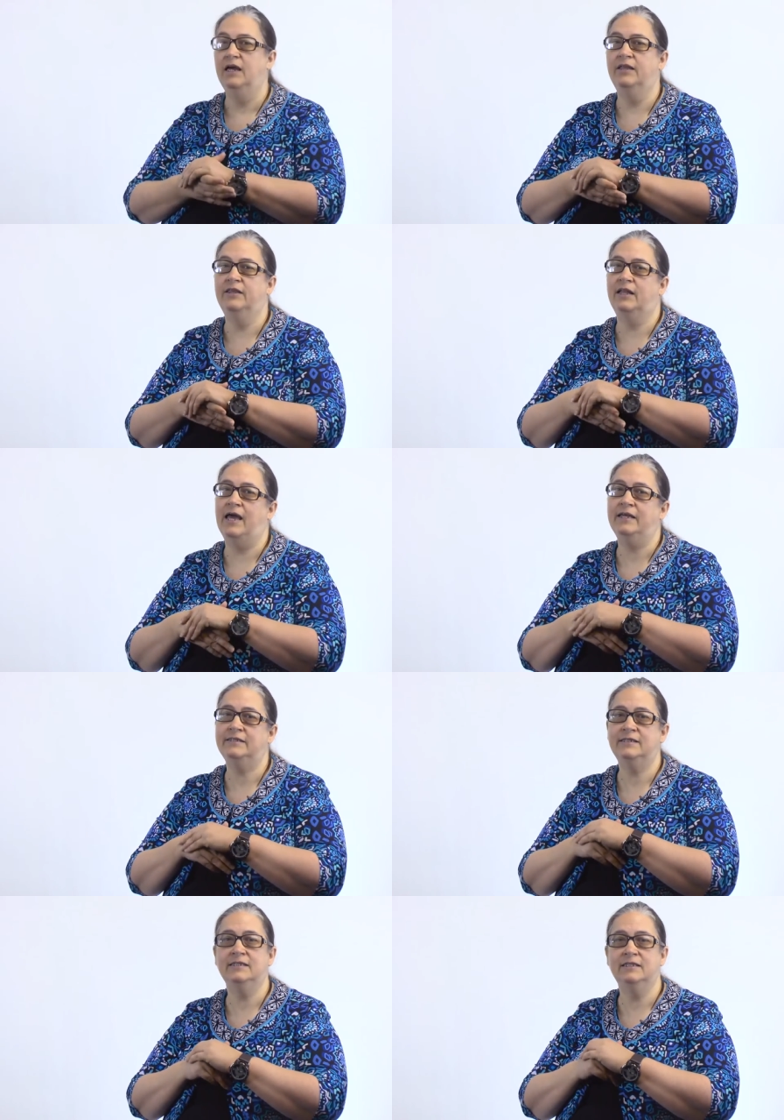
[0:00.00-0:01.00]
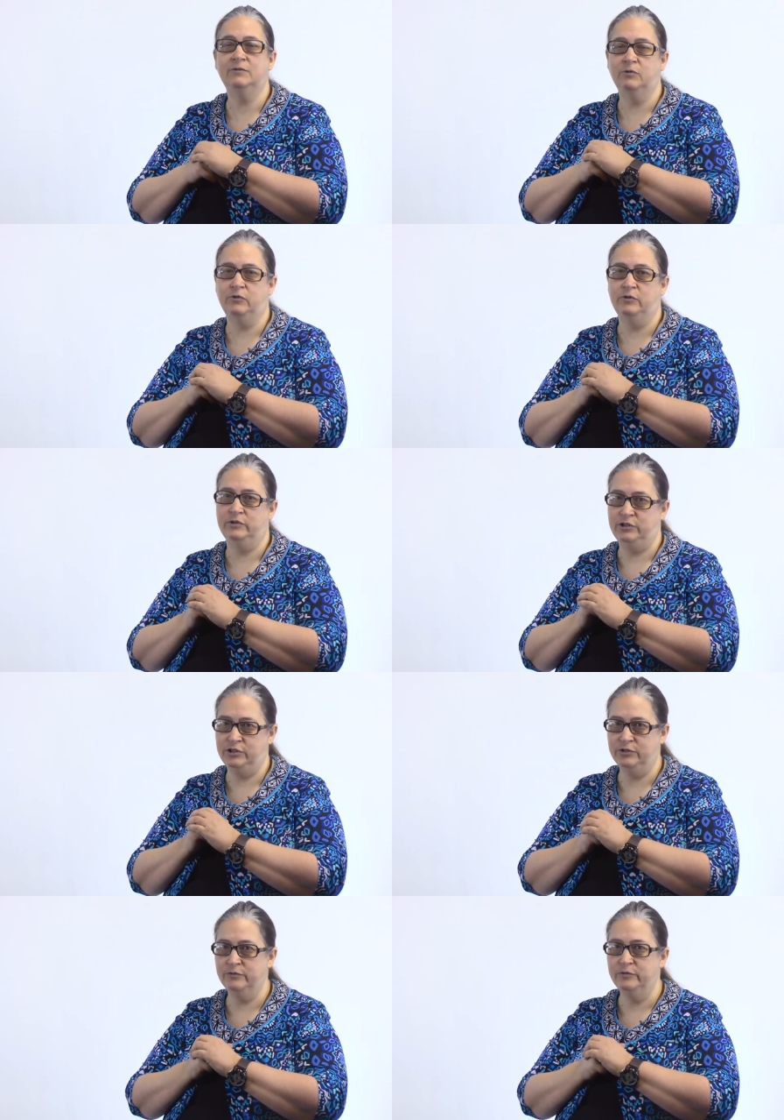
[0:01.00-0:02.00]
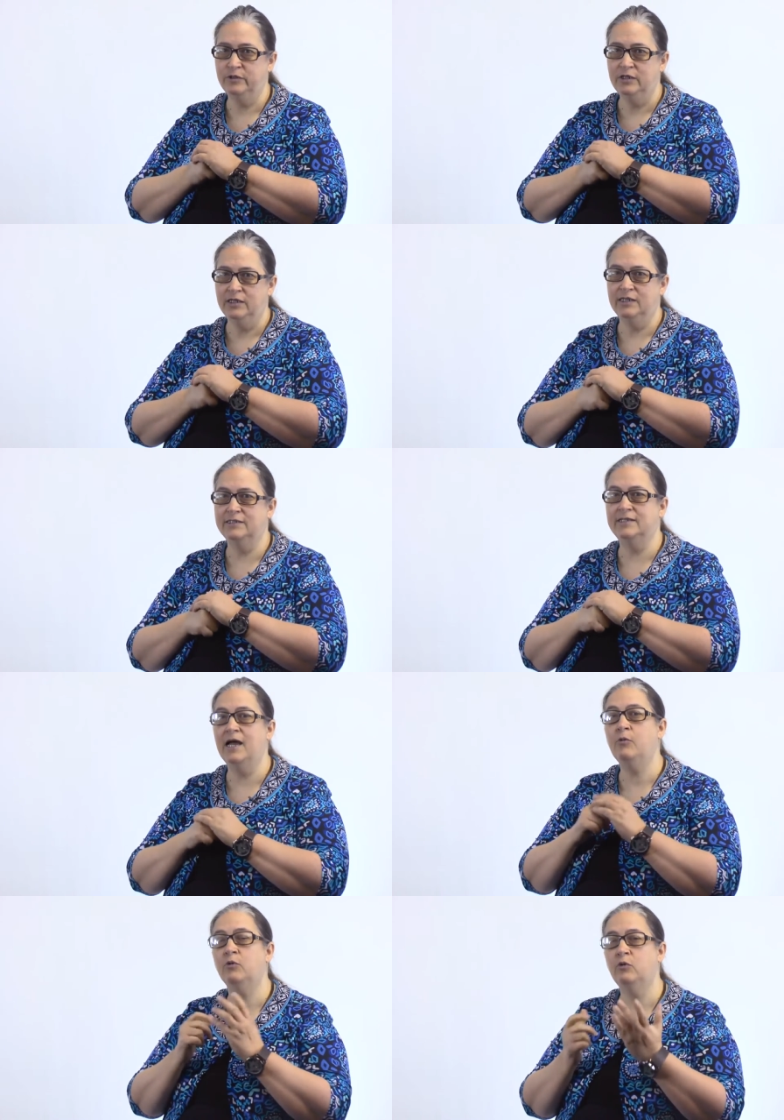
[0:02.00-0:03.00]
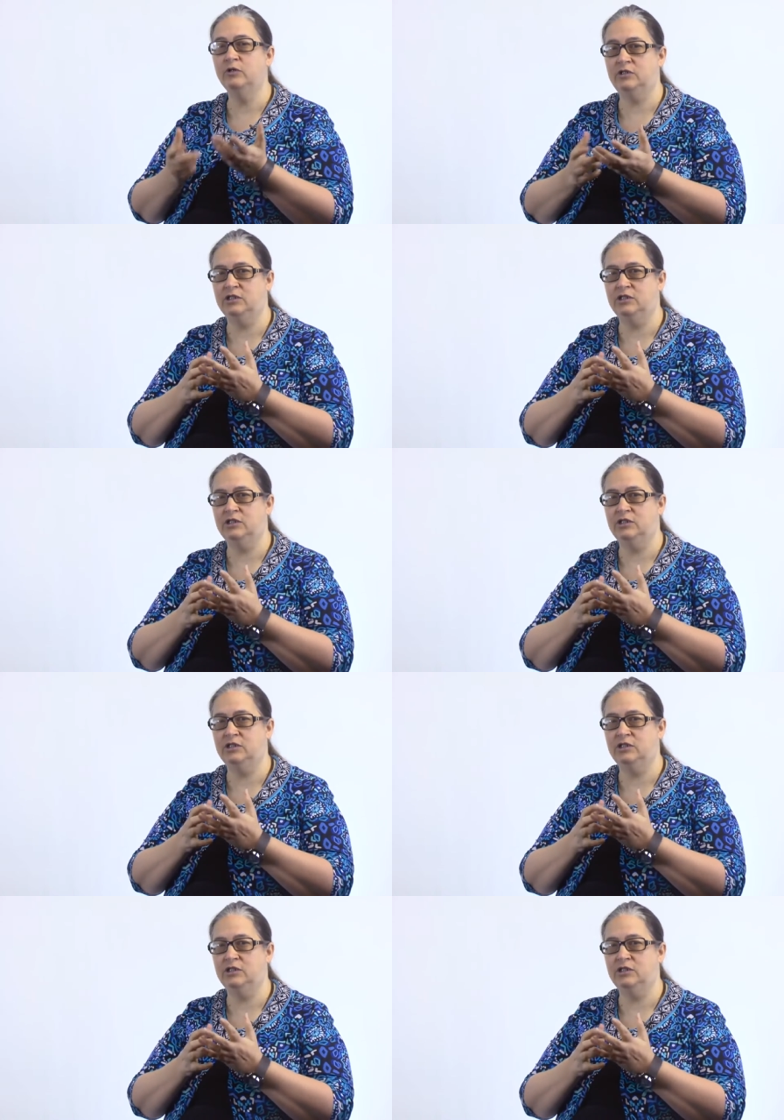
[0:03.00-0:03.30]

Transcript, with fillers: And the last thing that we're going to do is now we're going to